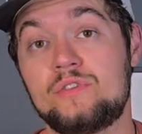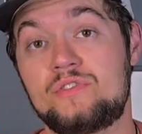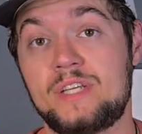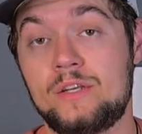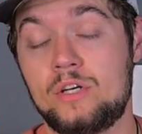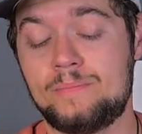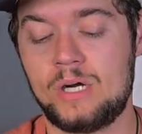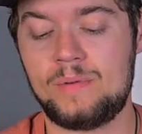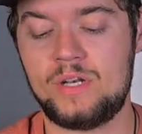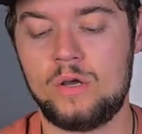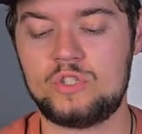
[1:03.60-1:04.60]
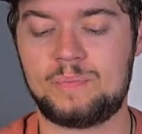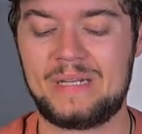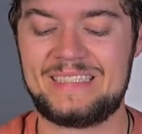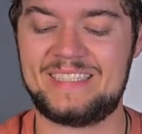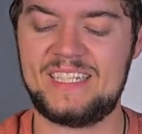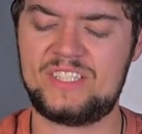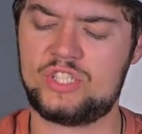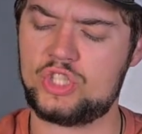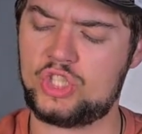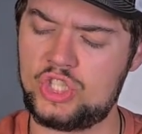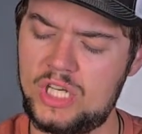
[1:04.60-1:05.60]
those standard bourbon notes, but it sits
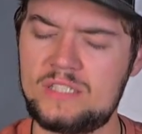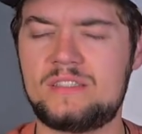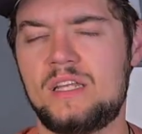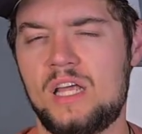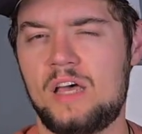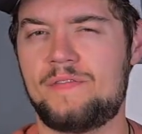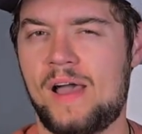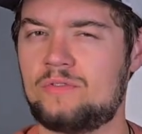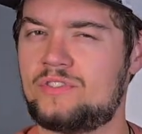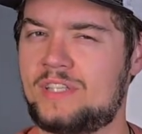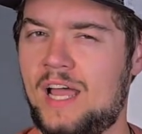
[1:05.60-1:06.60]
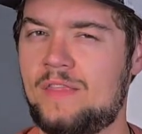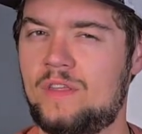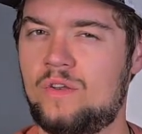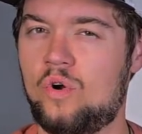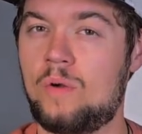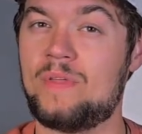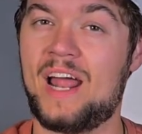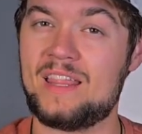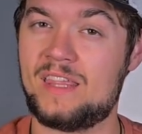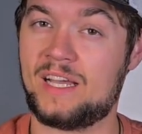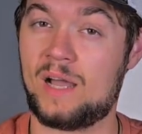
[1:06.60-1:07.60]
just enough outside the norm that I
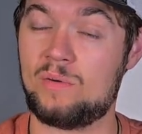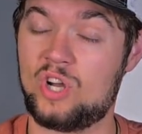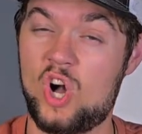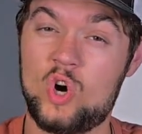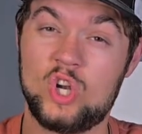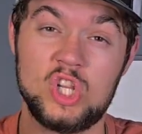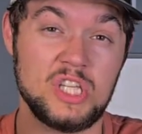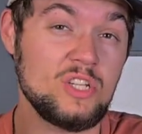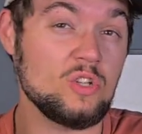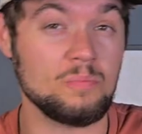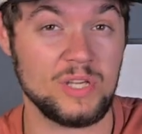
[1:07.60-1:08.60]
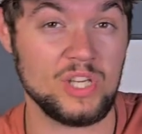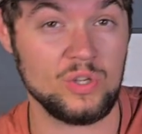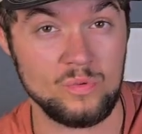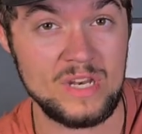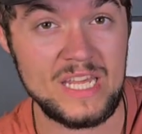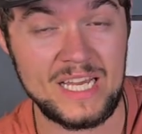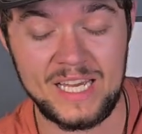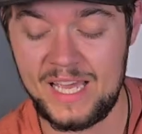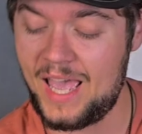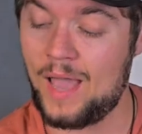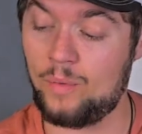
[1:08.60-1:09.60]
think I would call it a little bit unique,
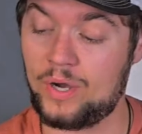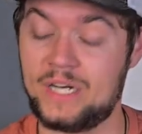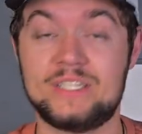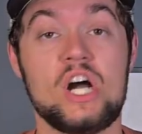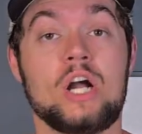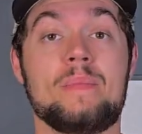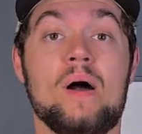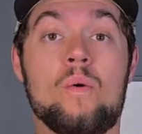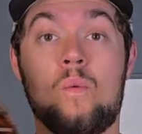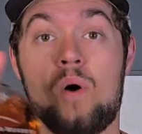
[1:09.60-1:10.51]
and we're going to talk about